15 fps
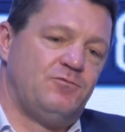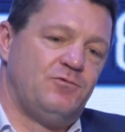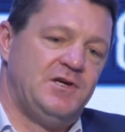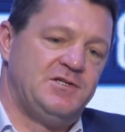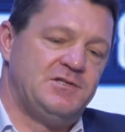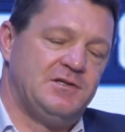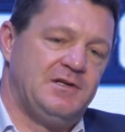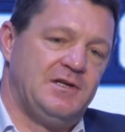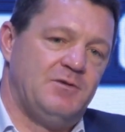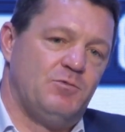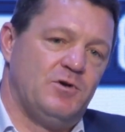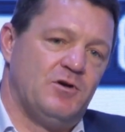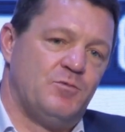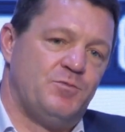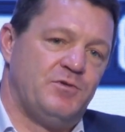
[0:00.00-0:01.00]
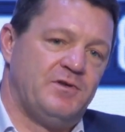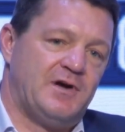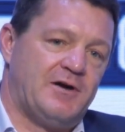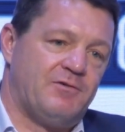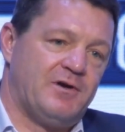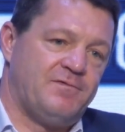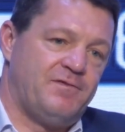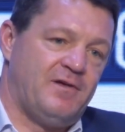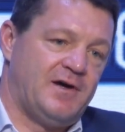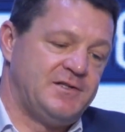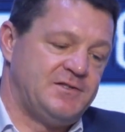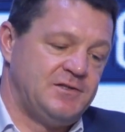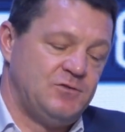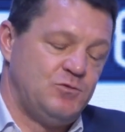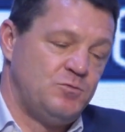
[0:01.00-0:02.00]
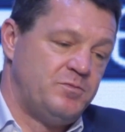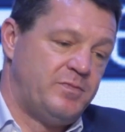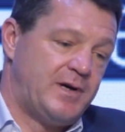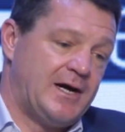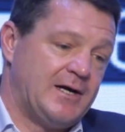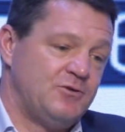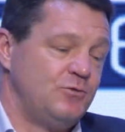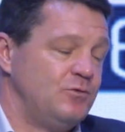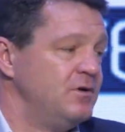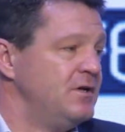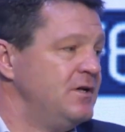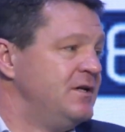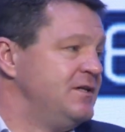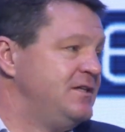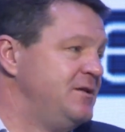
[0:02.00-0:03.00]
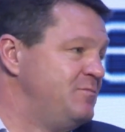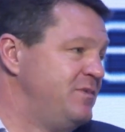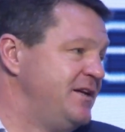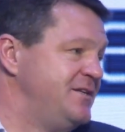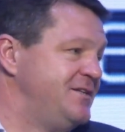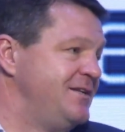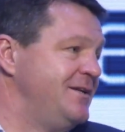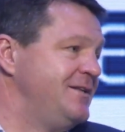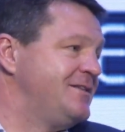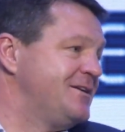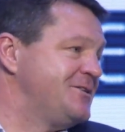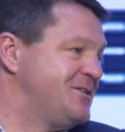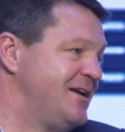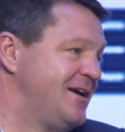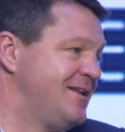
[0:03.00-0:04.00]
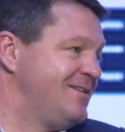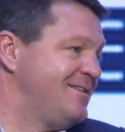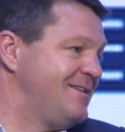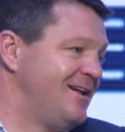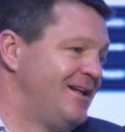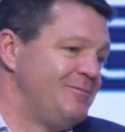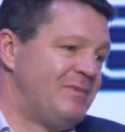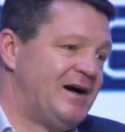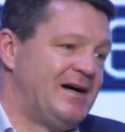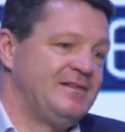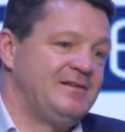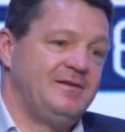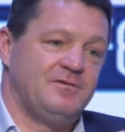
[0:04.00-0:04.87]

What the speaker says: Recently, we opened direct flights into Baku, Tbilisi, Tashkent, Almaty.